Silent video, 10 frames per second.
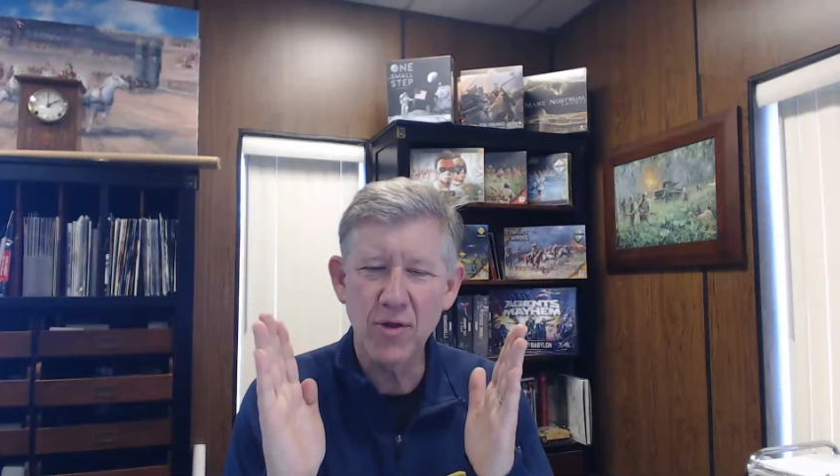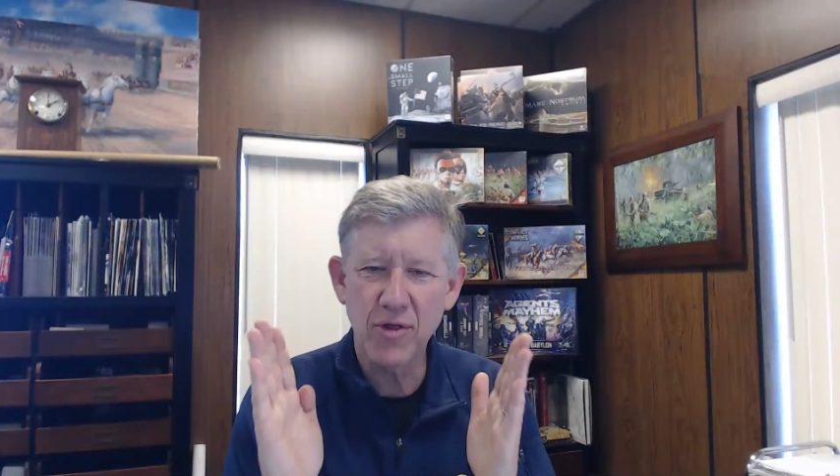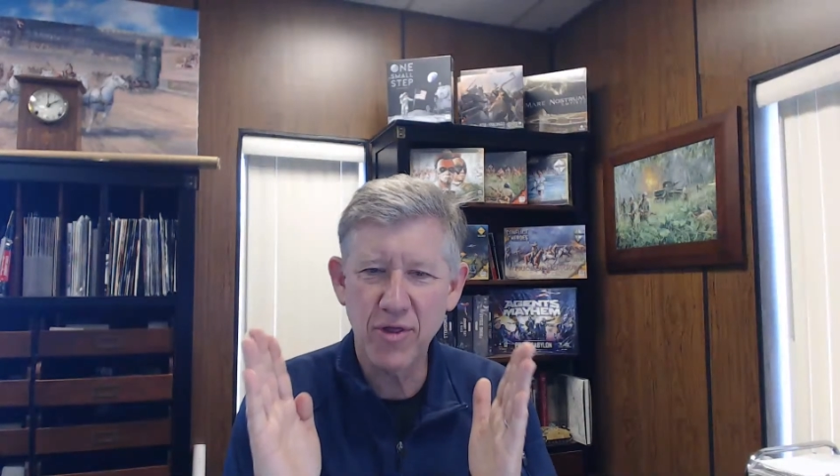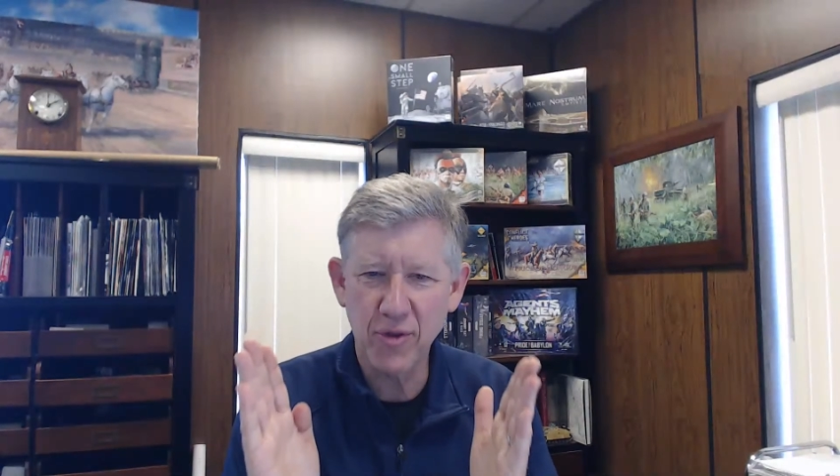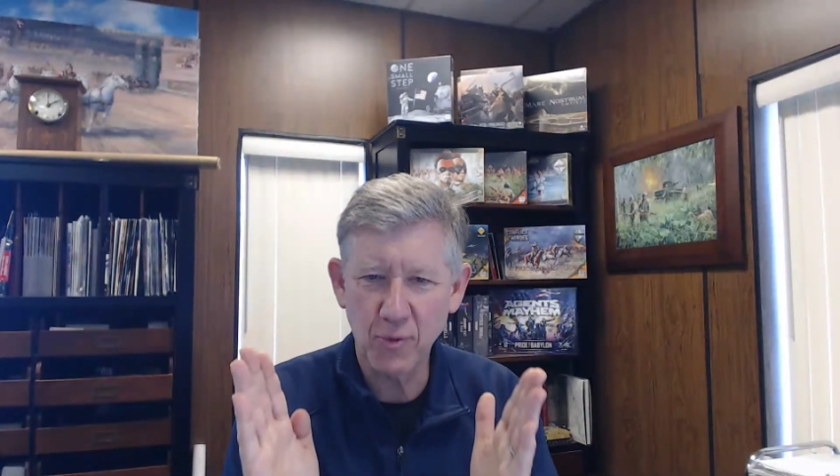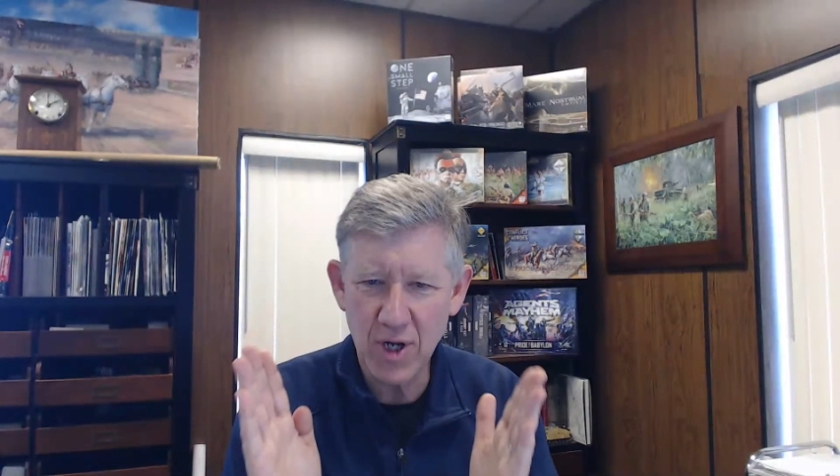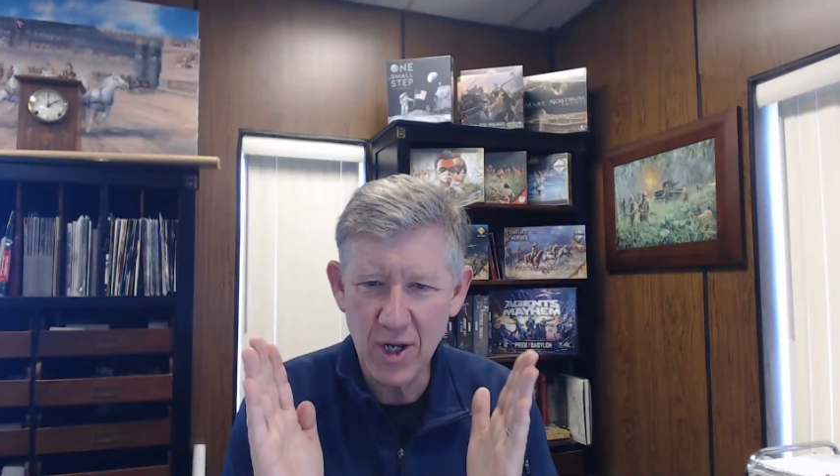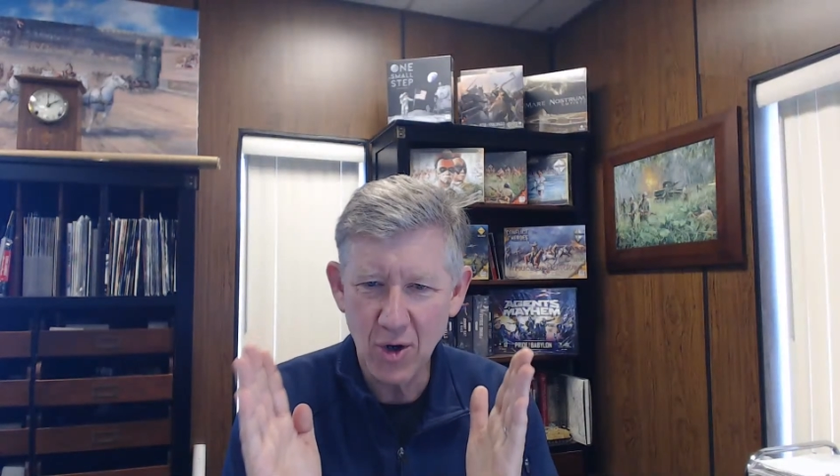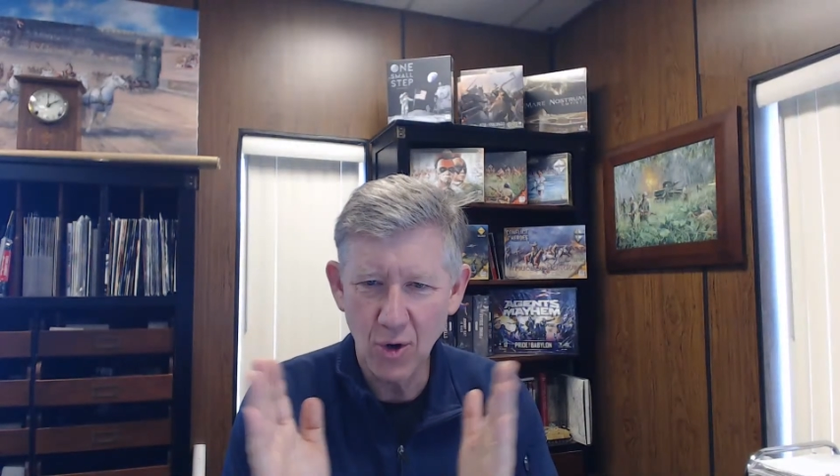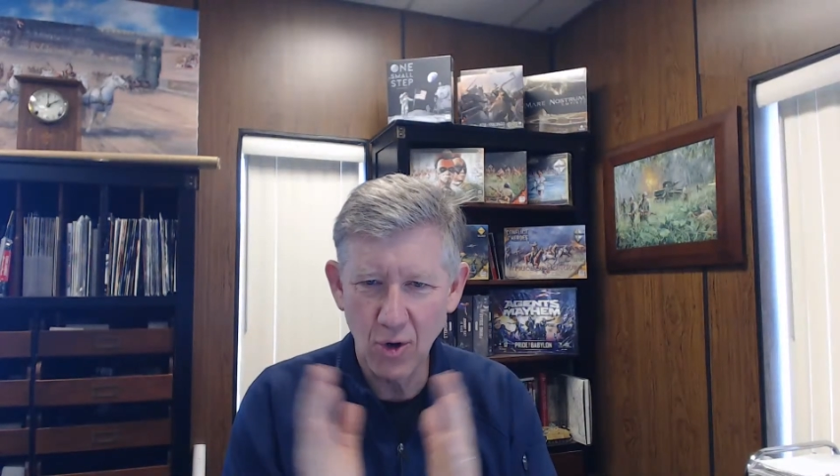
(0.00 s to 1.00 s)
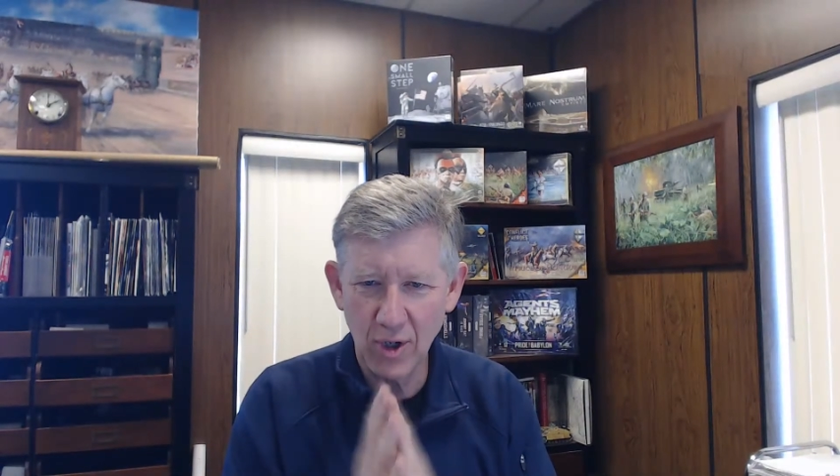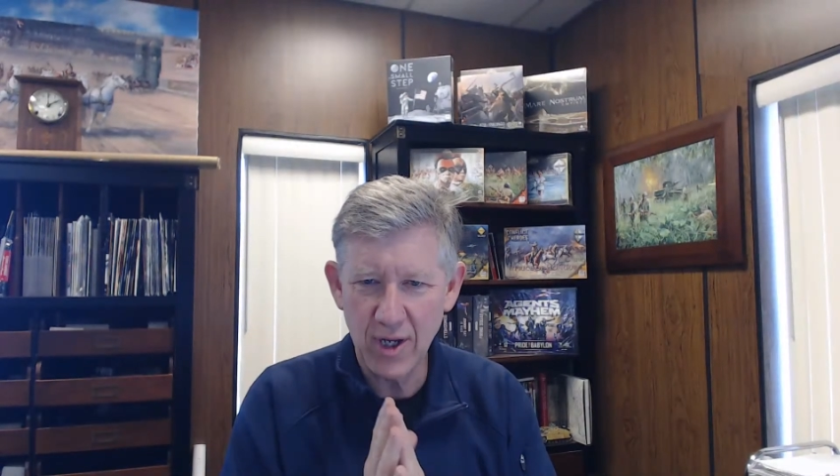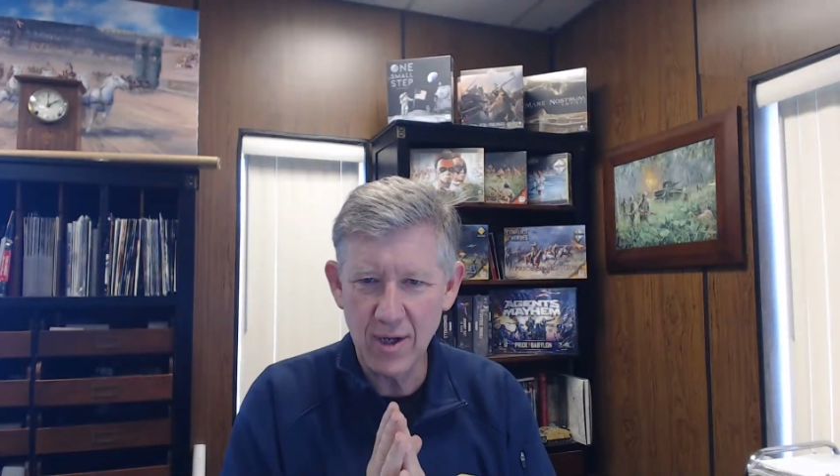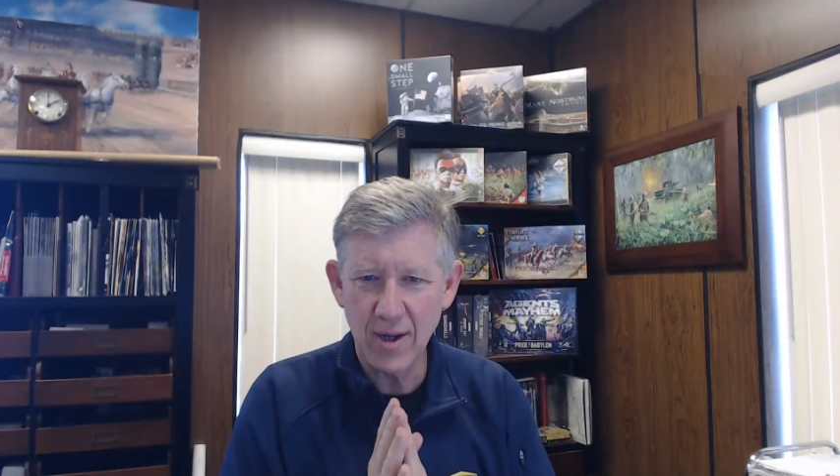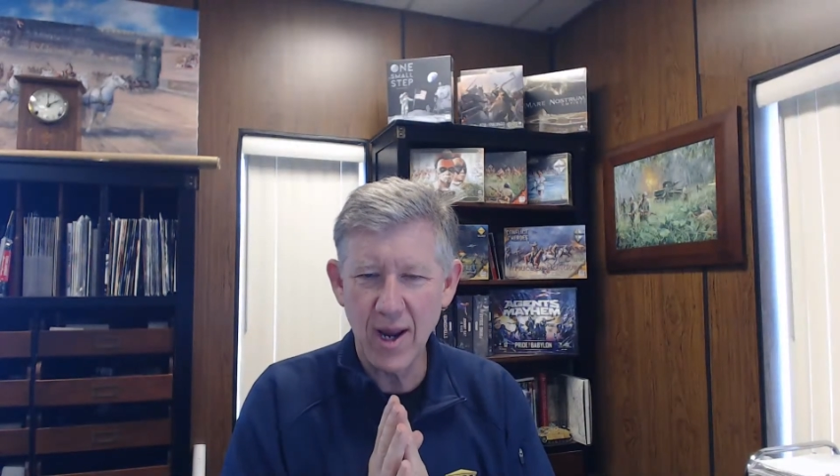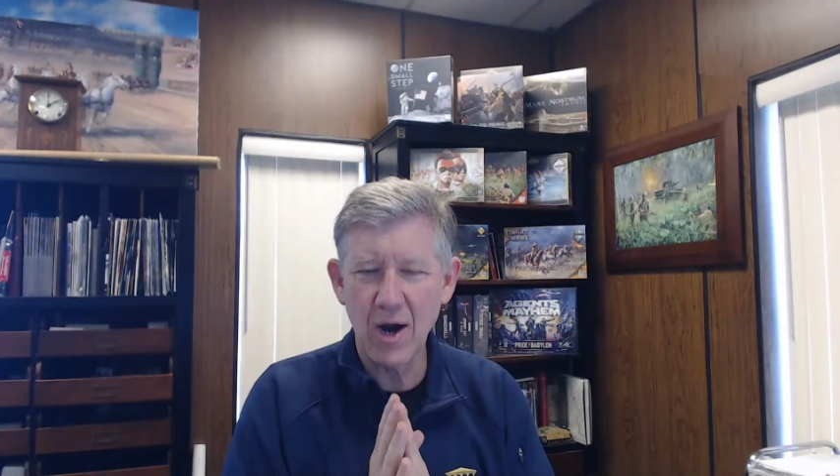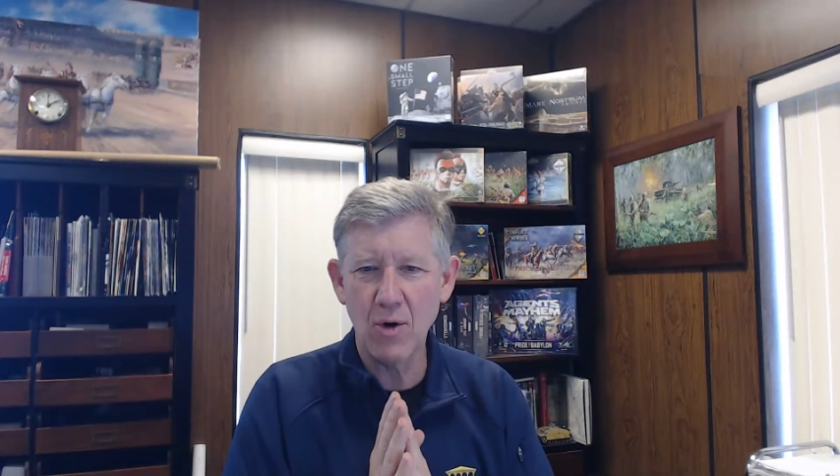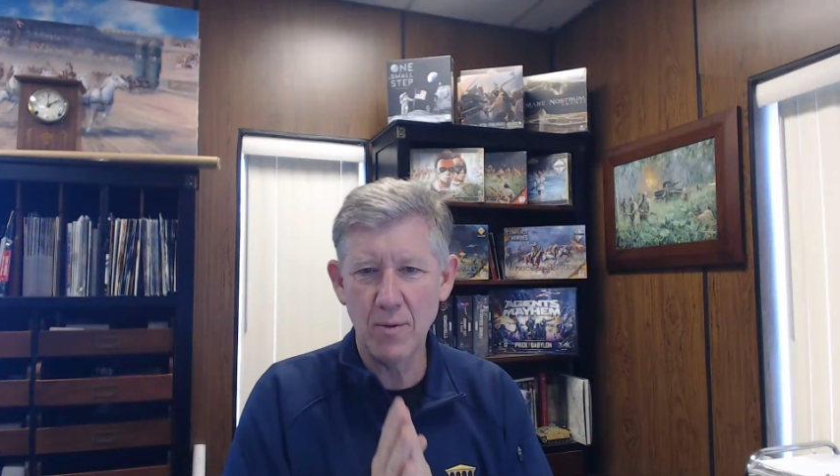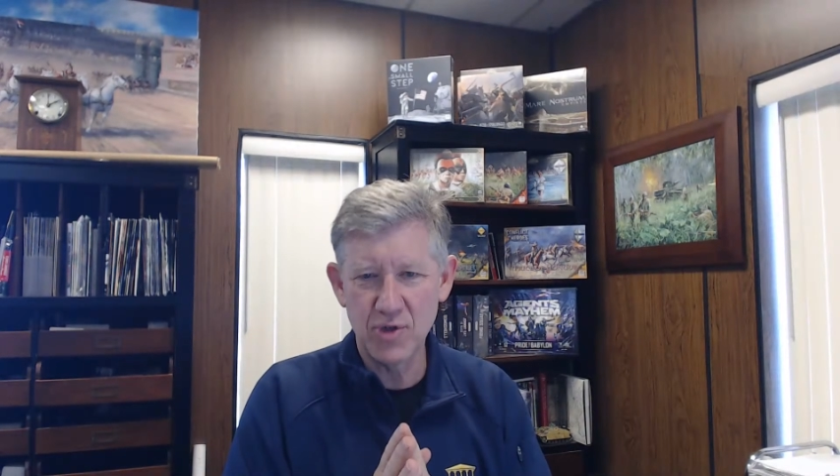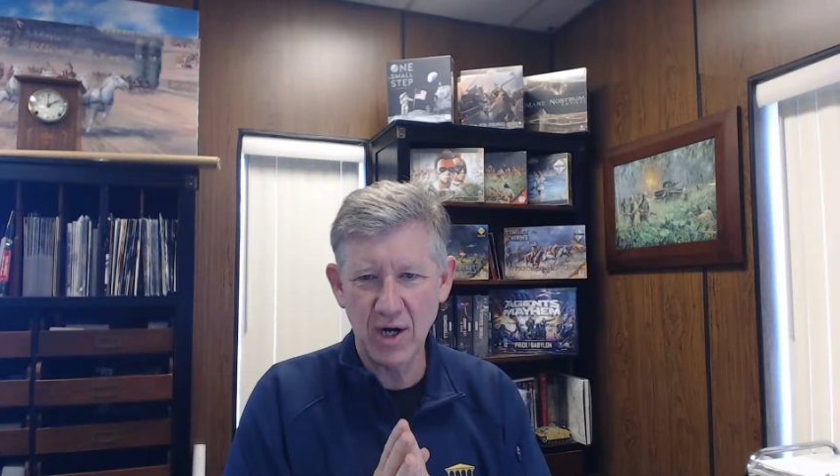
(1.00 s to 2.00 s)
3 early
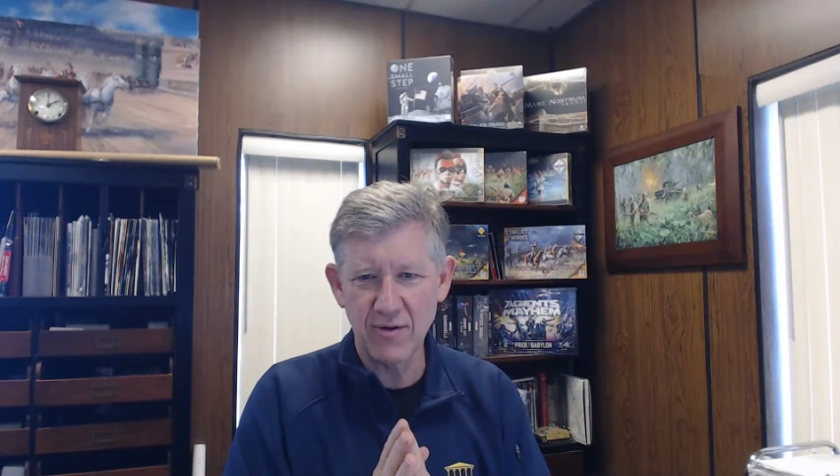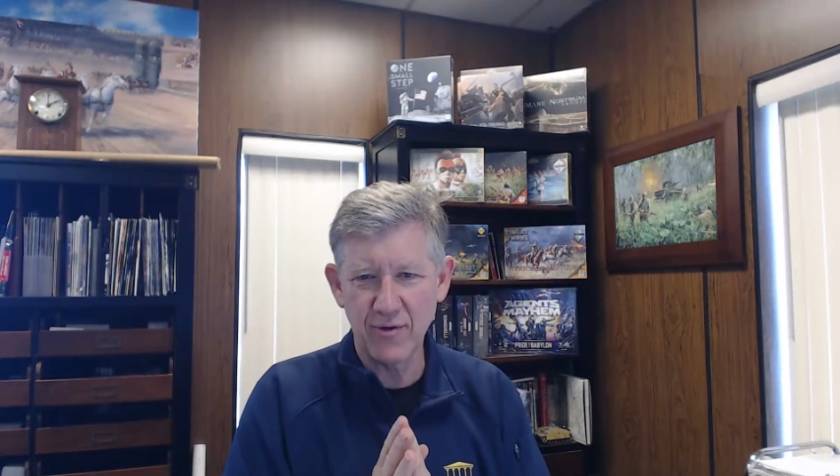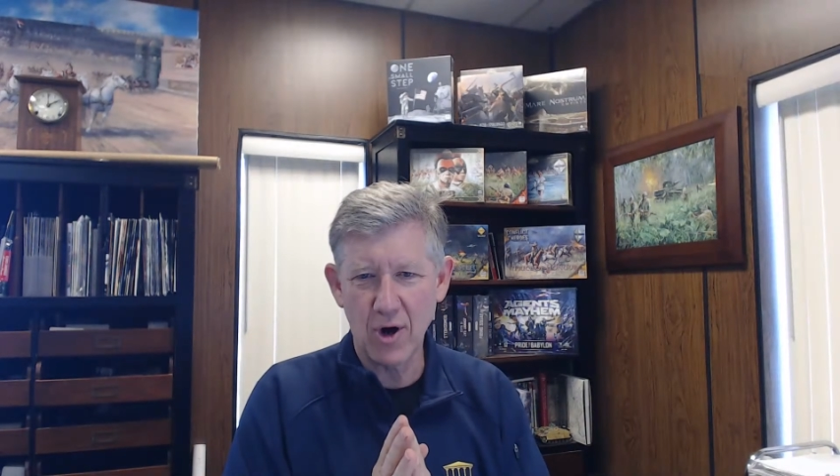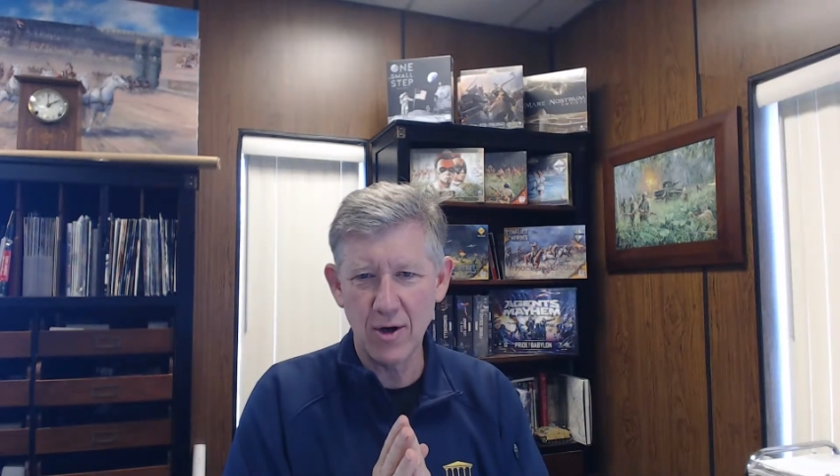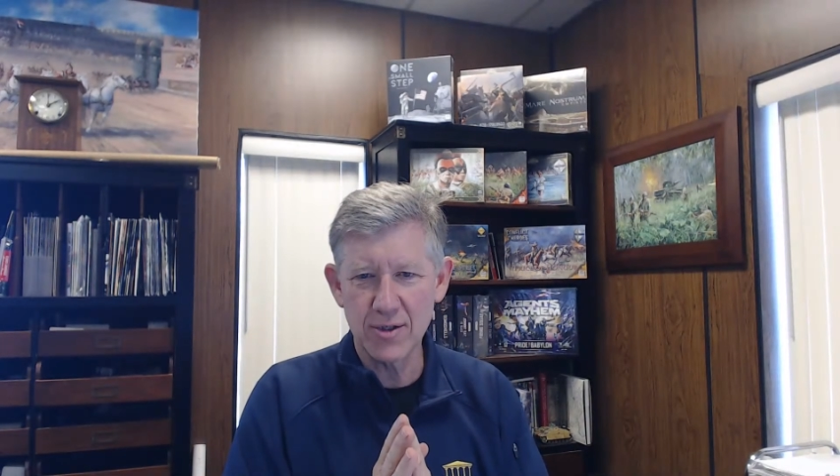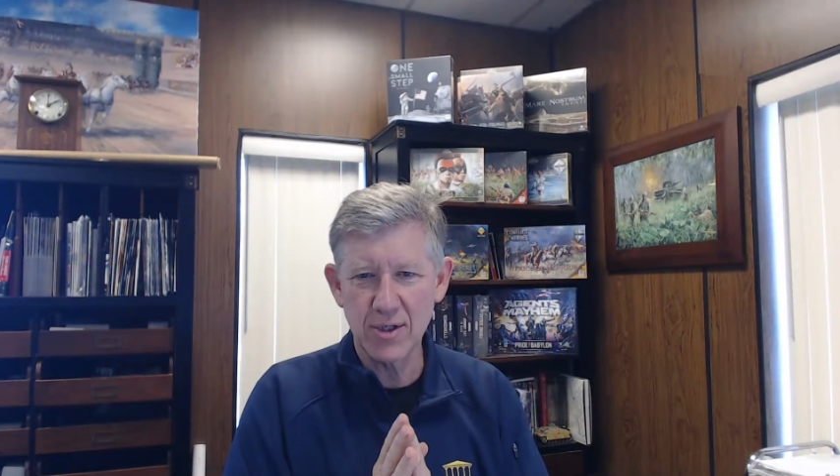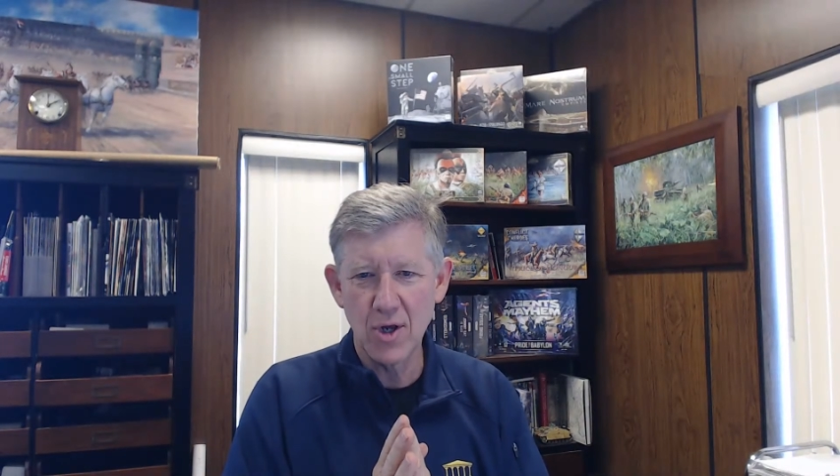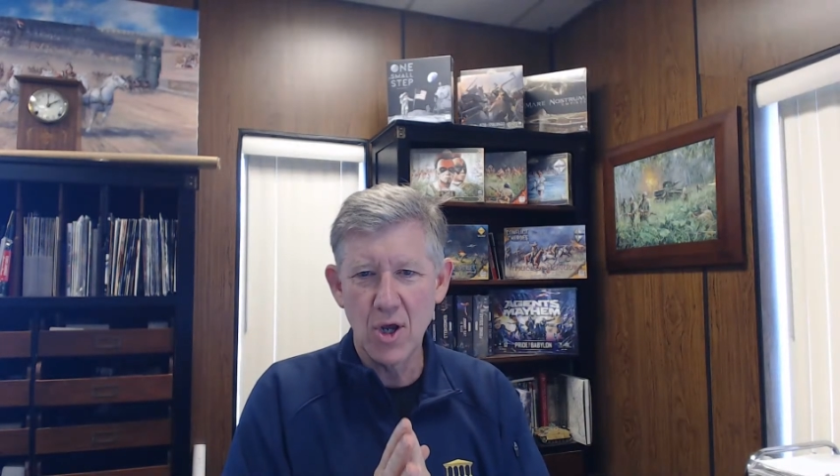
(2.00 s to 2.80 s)
era objective cards.